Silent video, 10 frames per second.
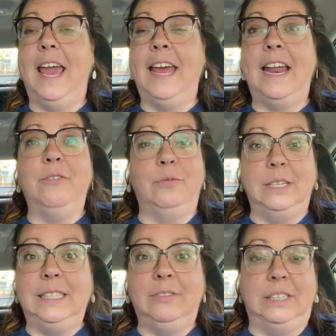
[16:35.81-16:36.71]
And I
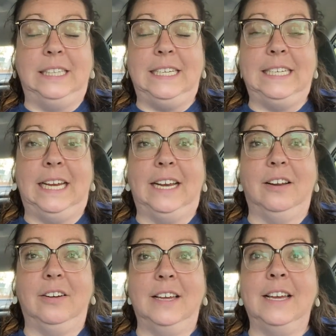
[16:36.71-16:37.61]
really, really did.
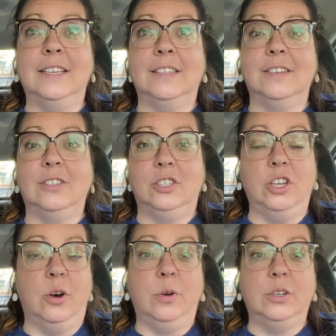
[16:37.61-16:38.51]
It is
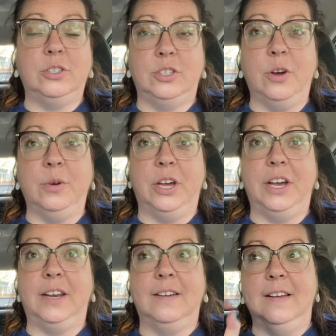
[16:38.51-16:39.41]
so, so
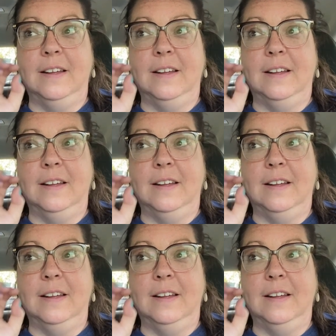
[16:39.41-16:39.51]
good.